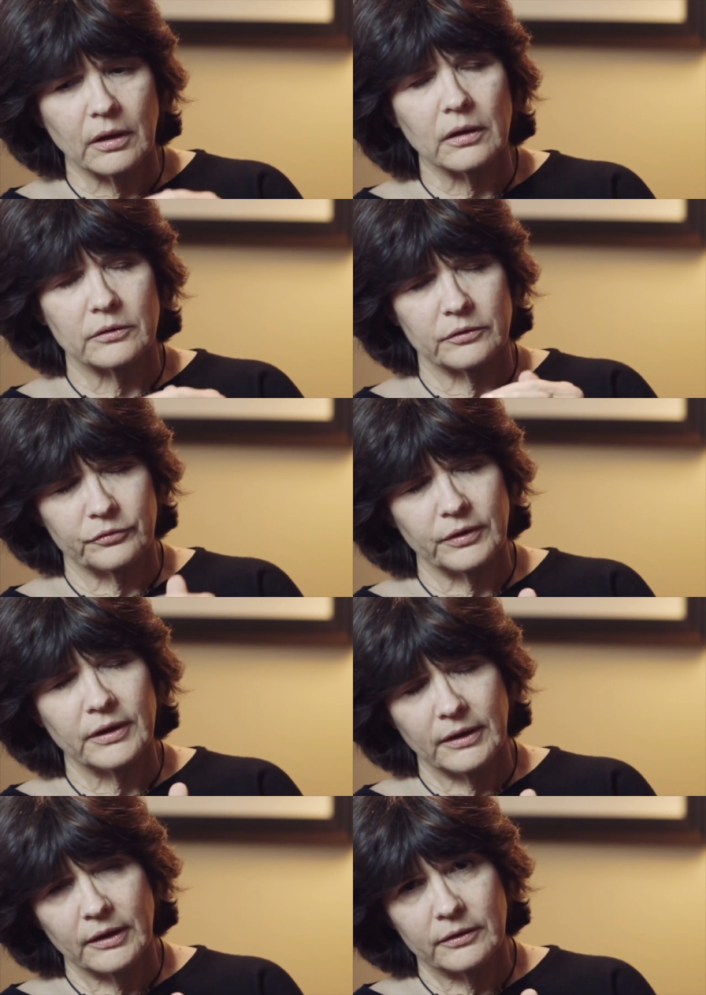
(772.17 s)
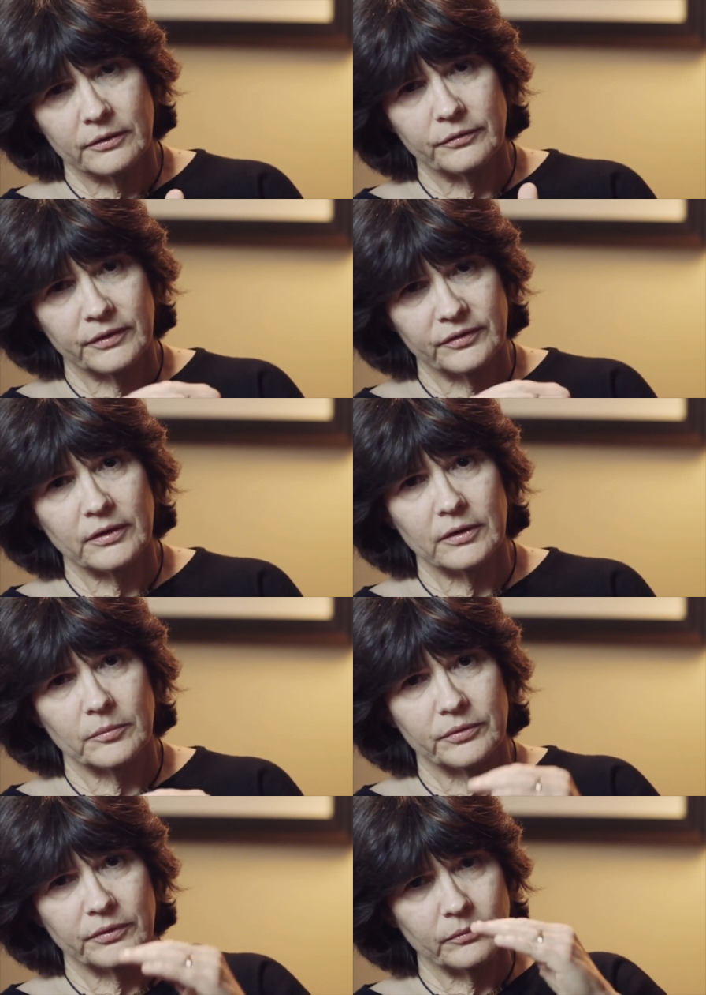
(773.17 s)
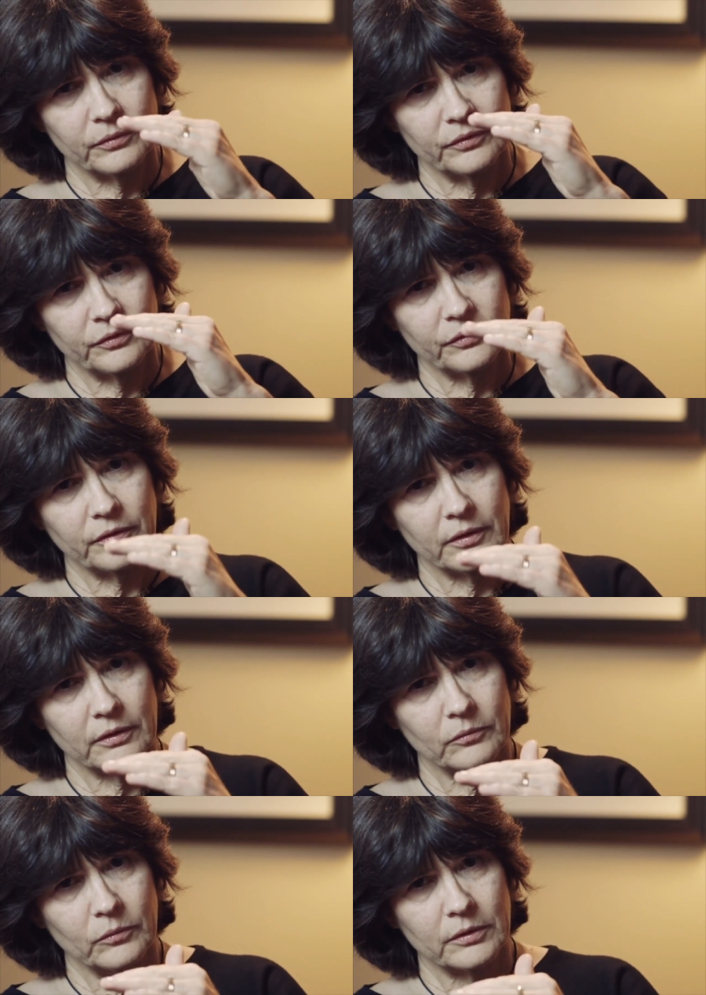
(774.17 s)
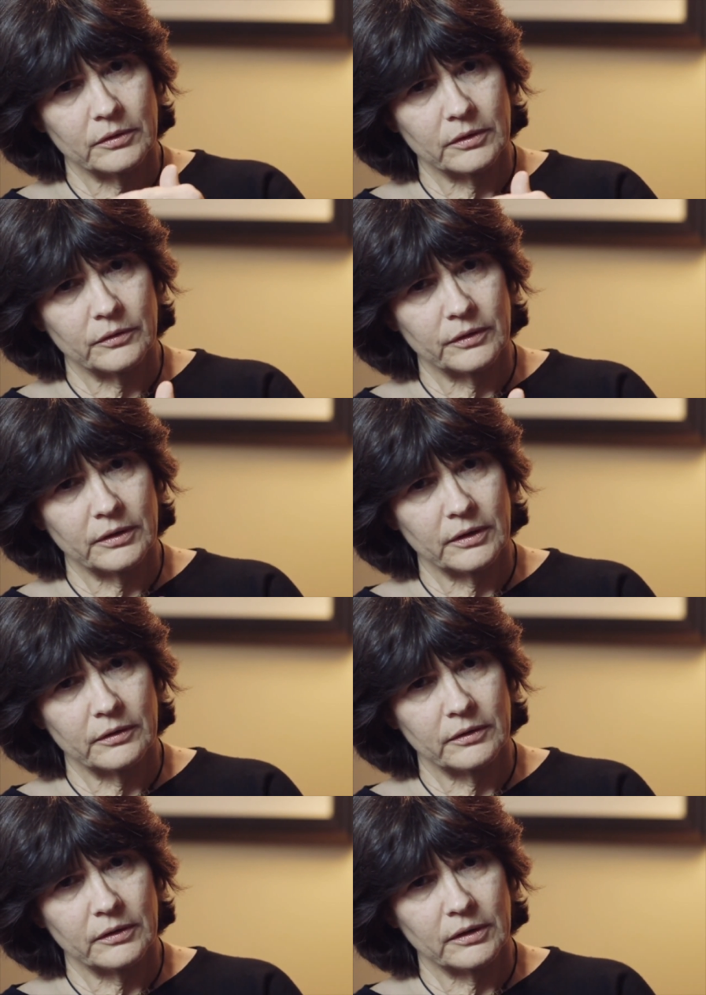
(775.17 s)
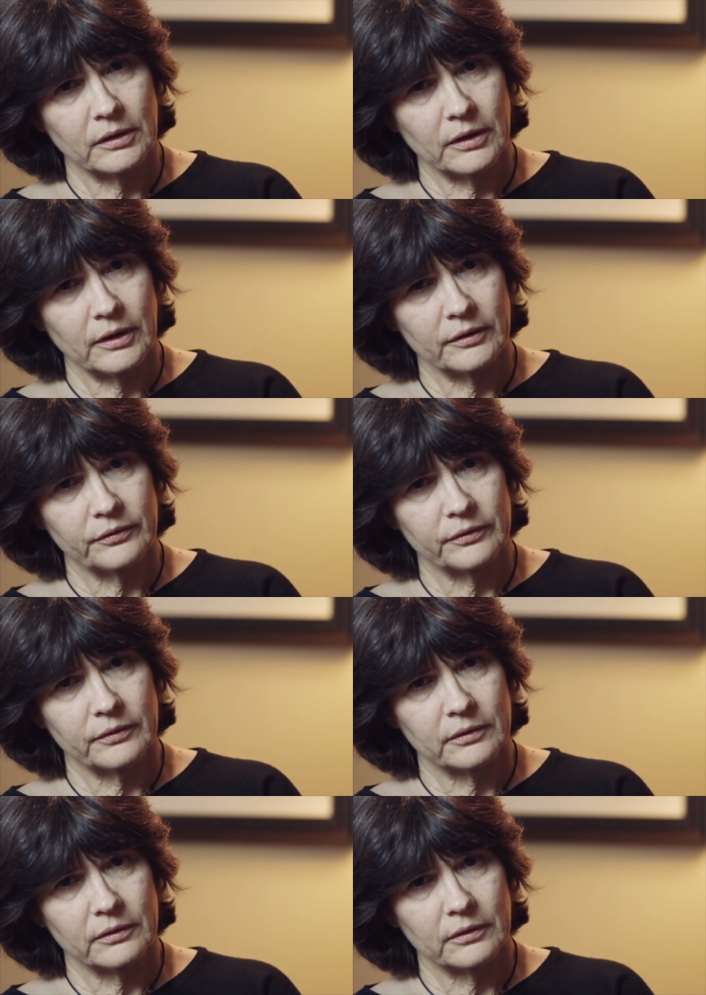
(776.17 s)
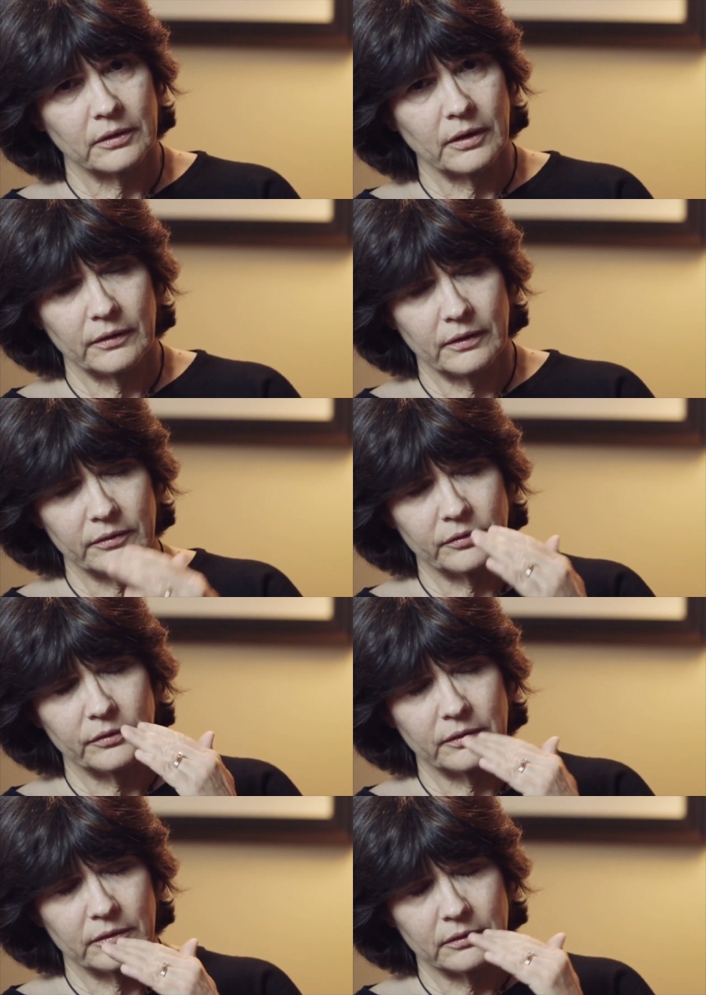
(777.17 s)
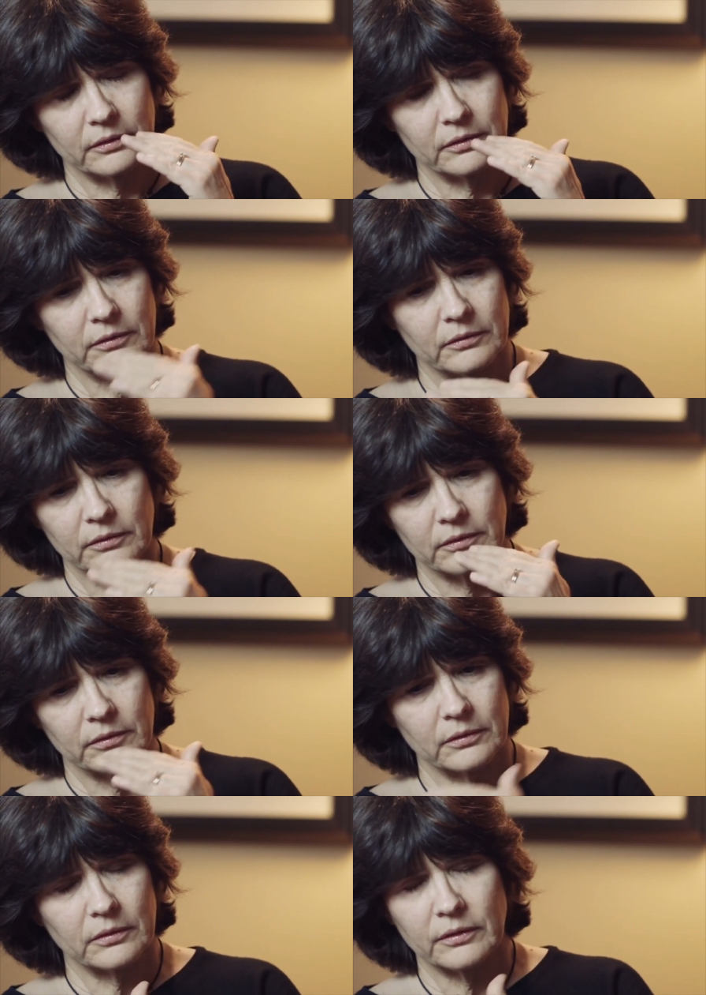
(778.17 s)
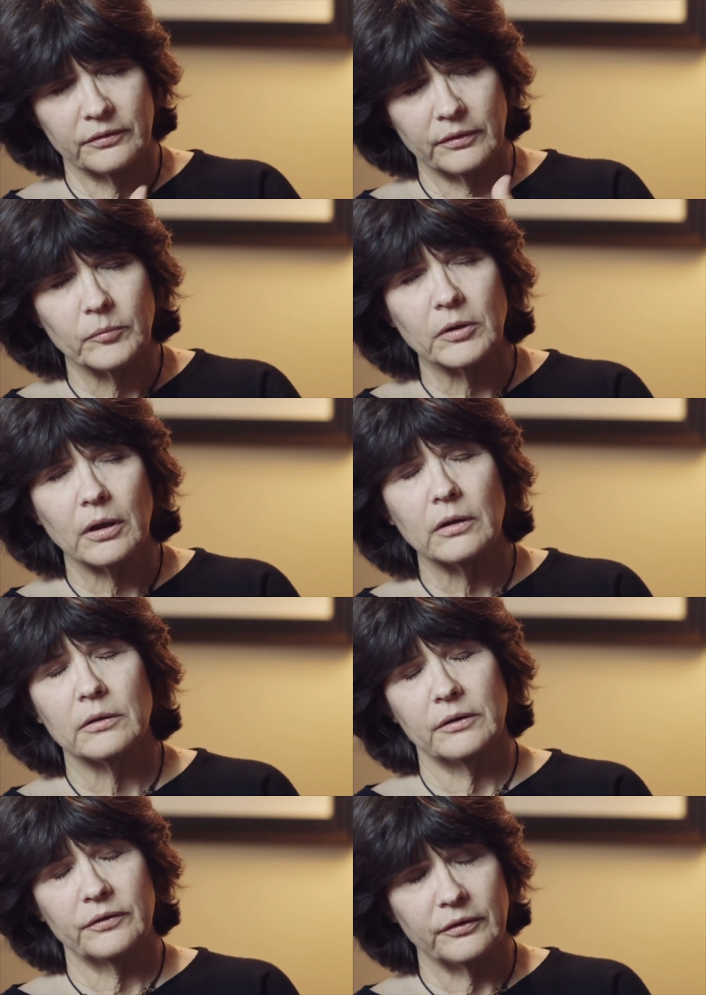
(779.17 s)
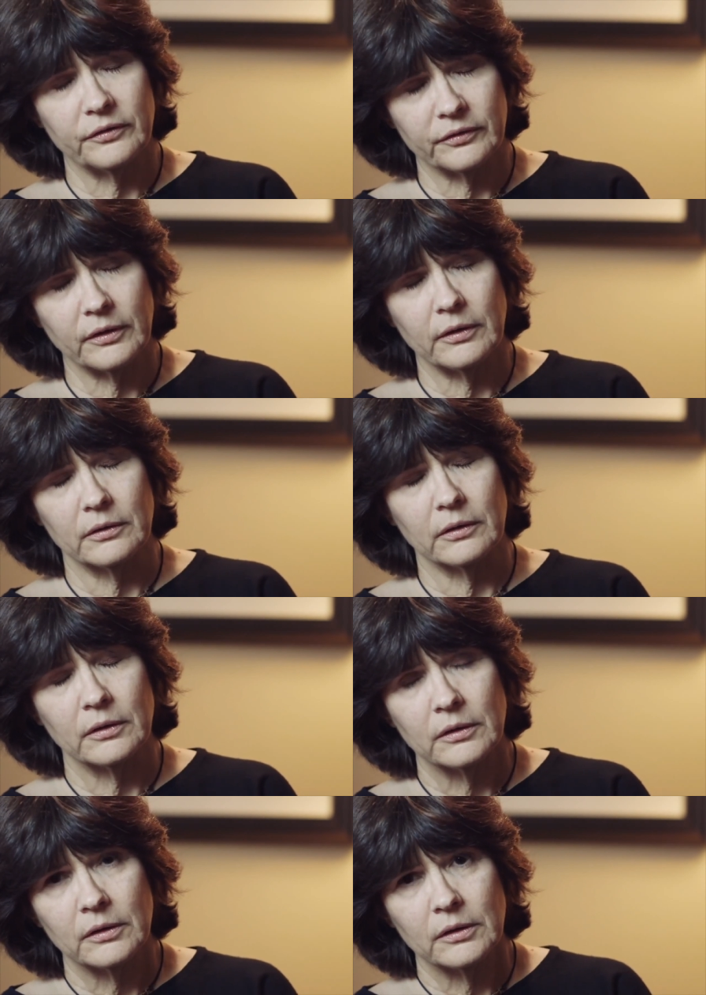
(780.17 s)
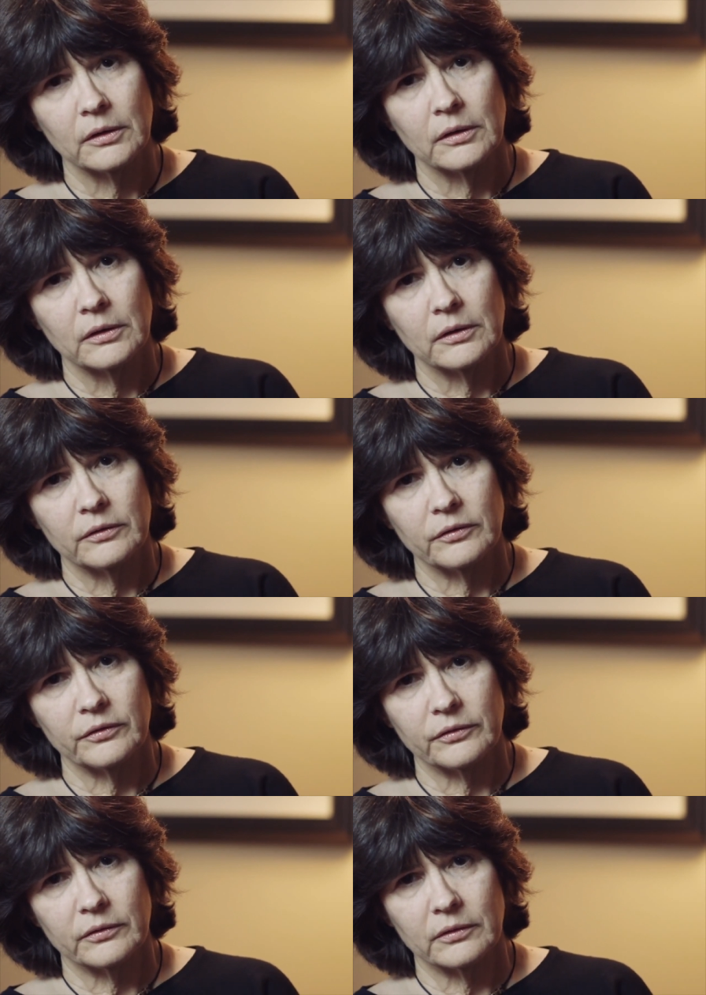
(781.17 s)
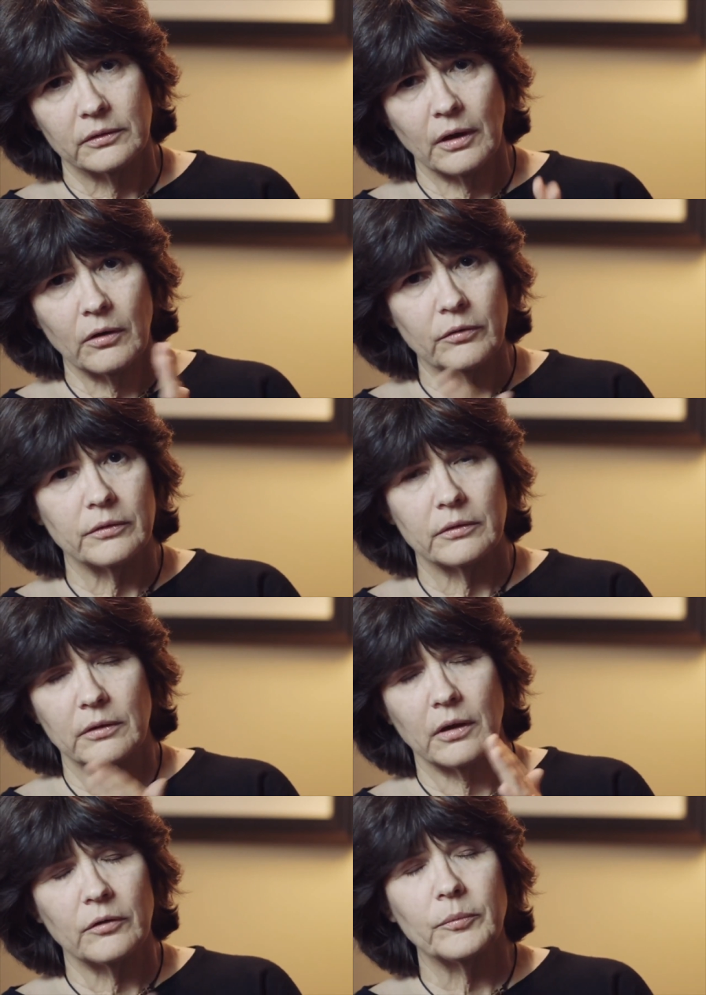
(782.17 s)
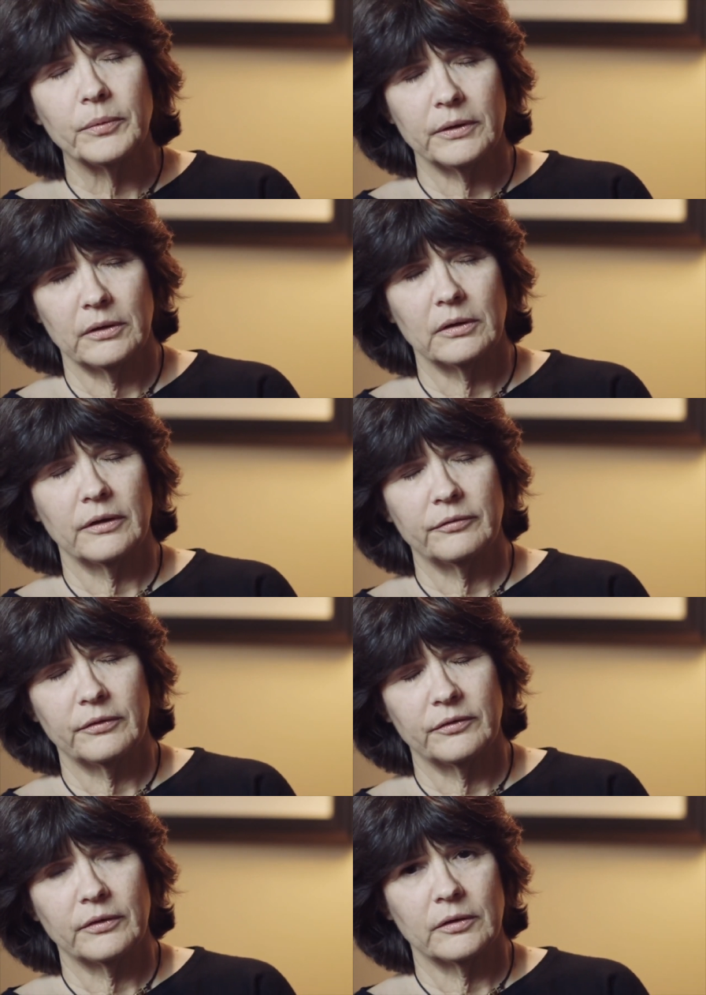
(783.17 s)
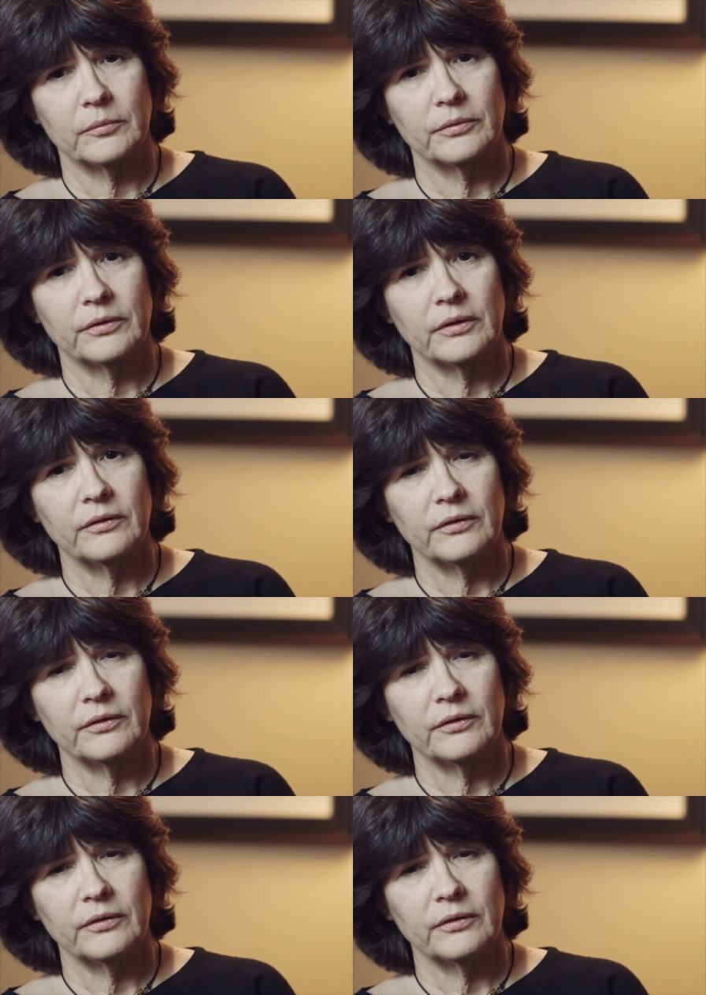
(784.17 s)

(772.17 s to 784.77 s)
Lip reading: color drain out of his lips. It was just like water going down in a glass. And they turned the same color as his skin. Just all the pink left his lips.